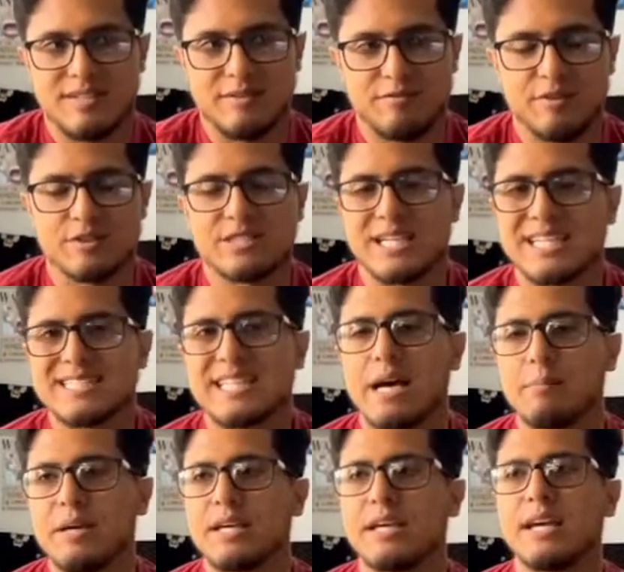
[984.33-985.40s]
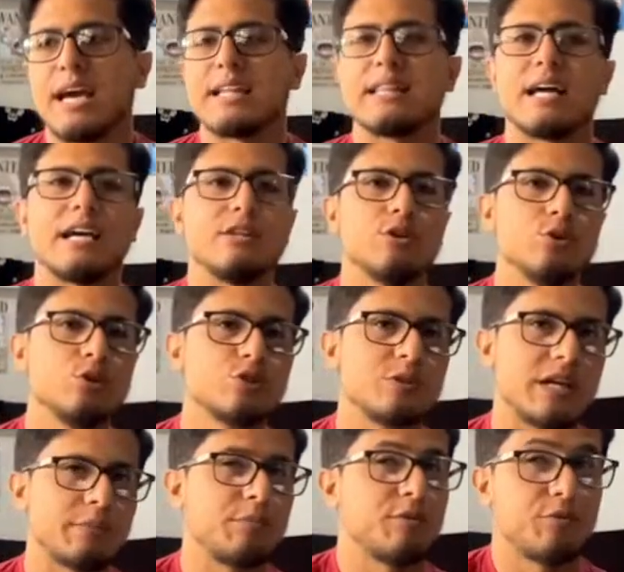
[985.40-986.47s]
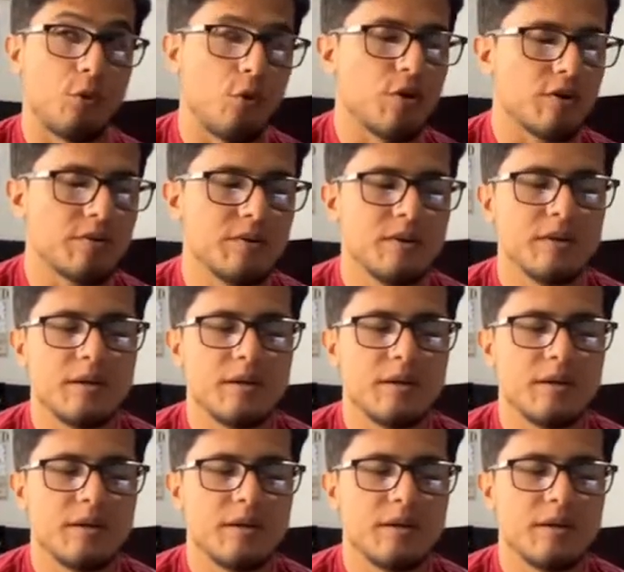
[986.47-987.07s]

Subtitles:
feels like it's not making headline news like before,